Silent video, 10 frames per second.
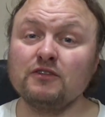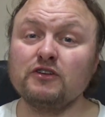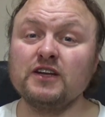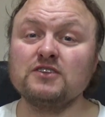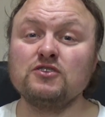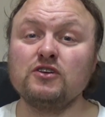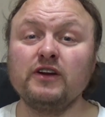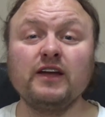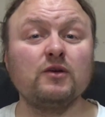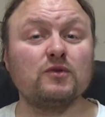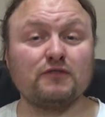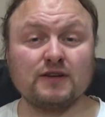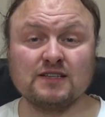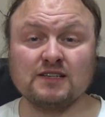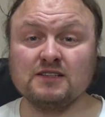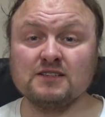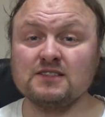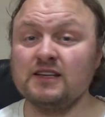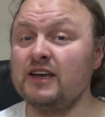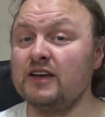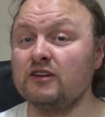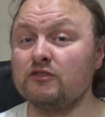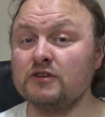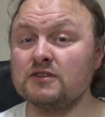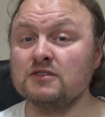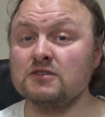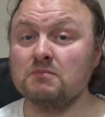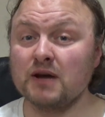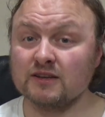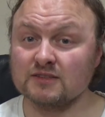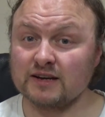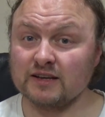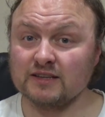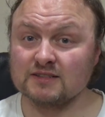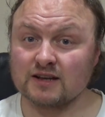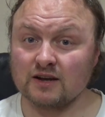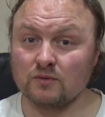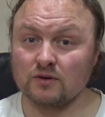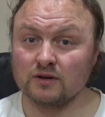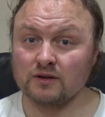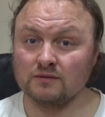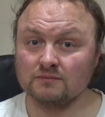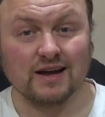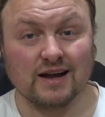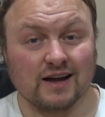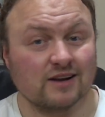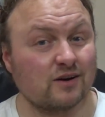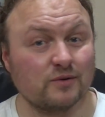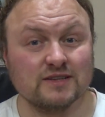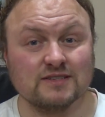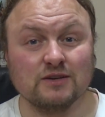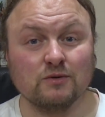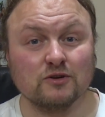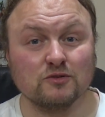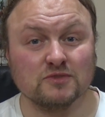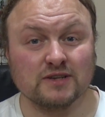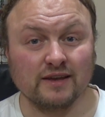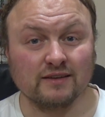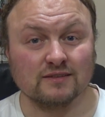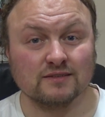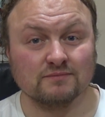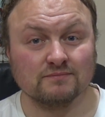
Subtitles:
a great story, and it was fantastic to see Hayden Christensen back as Anakin Skywalker. I can't wait to see what comes next.